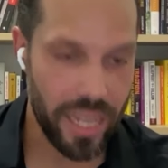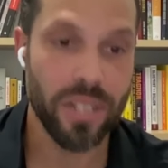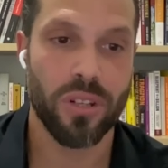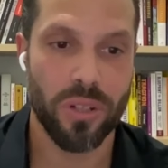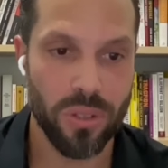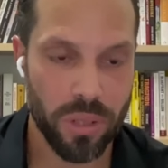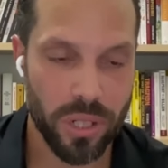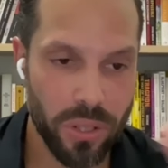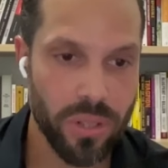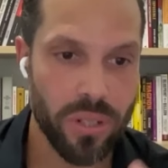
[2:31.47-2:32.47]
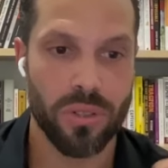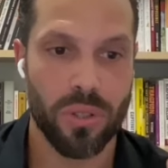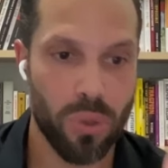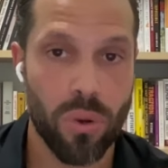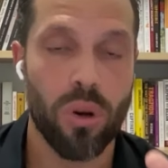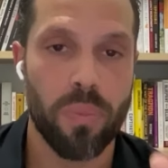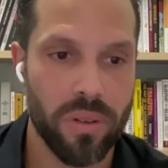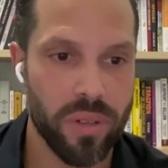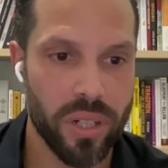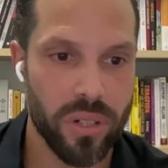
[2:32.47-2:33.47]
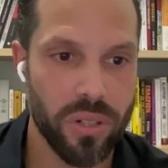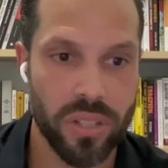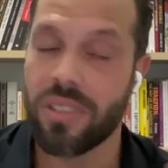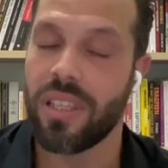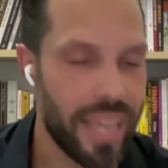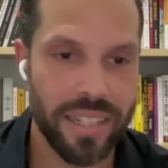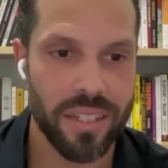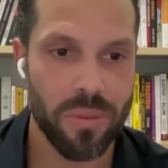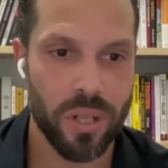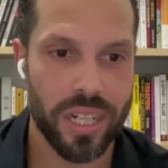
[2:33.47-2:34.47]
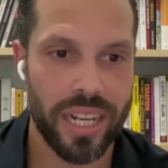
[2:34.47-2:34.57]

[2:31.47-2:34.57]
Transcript: internal recruiters or corporate recruiters. That didn't work